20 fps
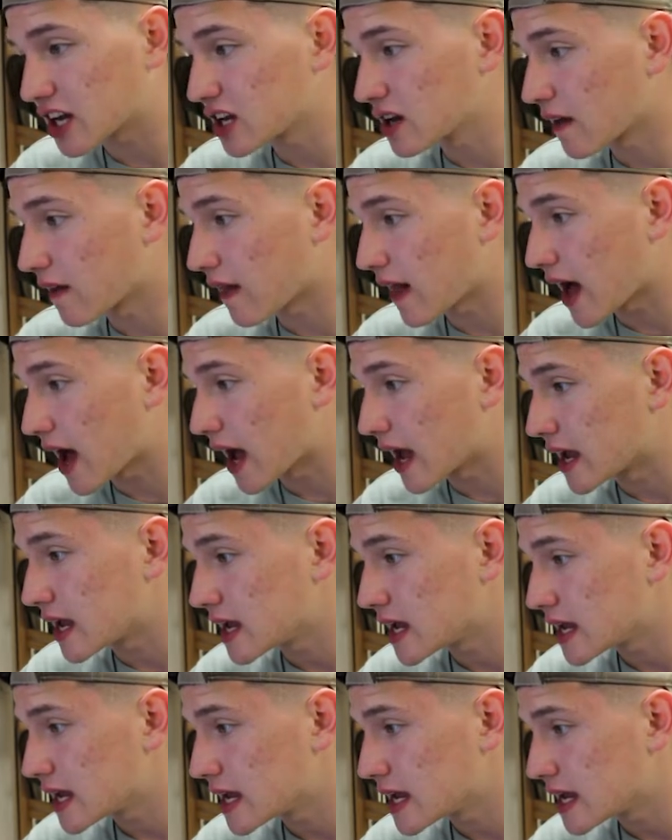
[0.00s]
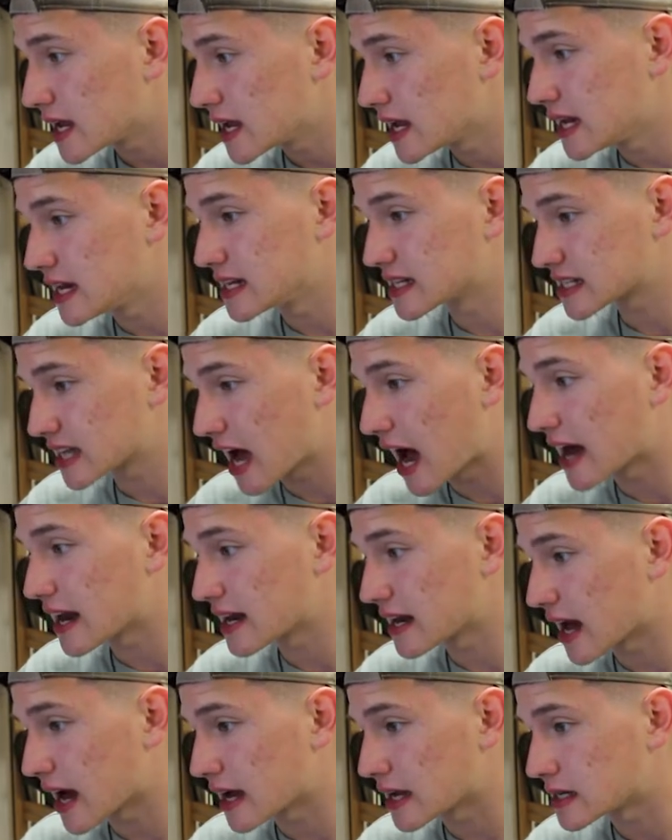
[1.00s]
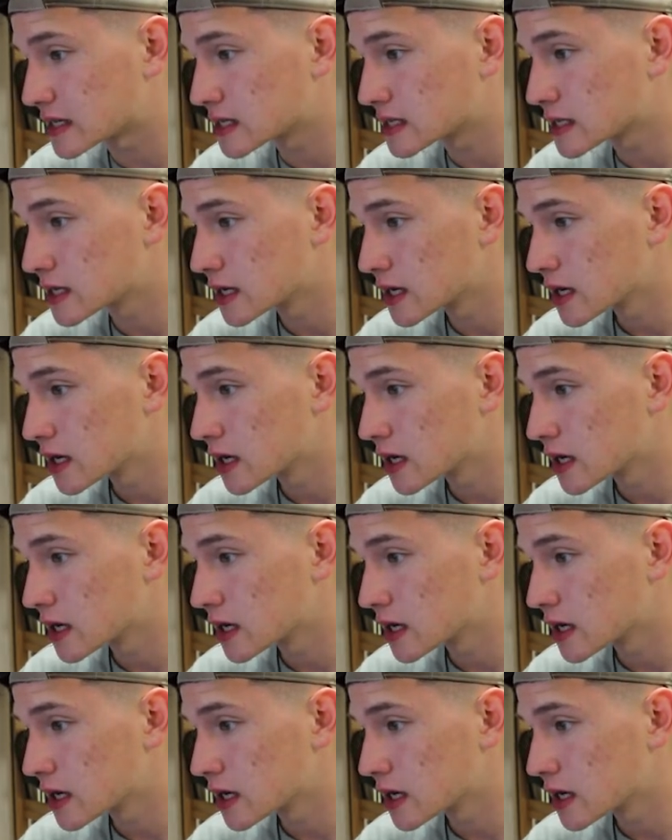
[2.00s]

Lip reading: gonna lie. It is kind of nice.